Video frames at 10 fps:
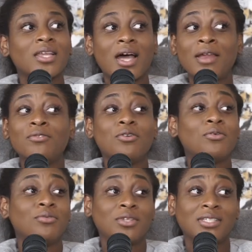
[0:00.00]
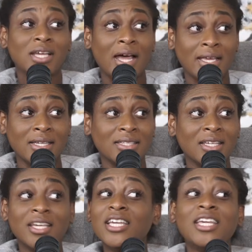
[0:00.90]
I don't know who this guy
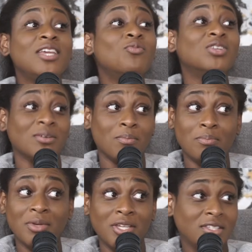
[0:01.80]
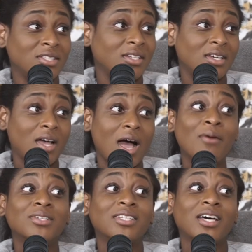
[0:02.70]
is. He was a beast. I
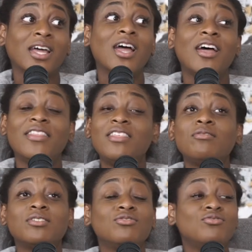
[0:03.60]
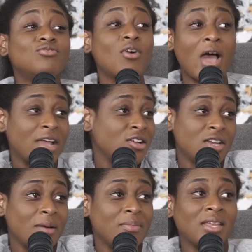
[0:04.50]
was like, there is no, I could
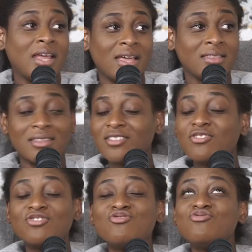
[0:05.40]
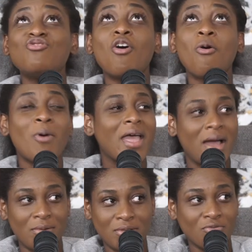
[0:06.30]
not be an athlete. There's no way
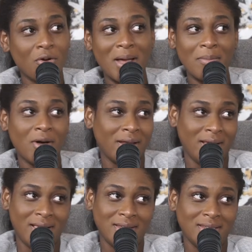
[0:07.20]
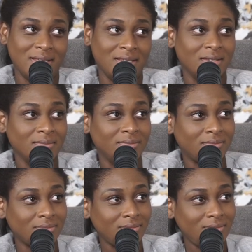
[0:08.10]
I would throw my body against his.
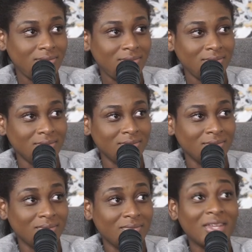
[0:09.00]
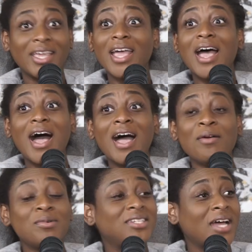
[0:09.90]
Mm. Like, I
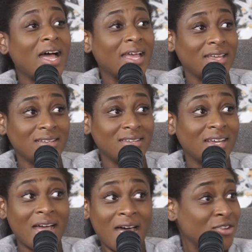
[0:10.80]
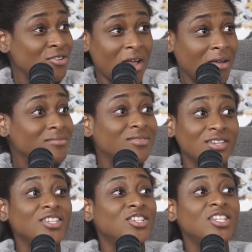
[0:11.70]
would die. Like, how do you,
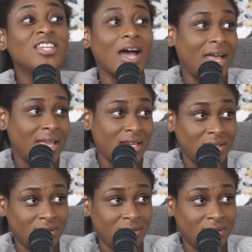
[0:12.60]
die.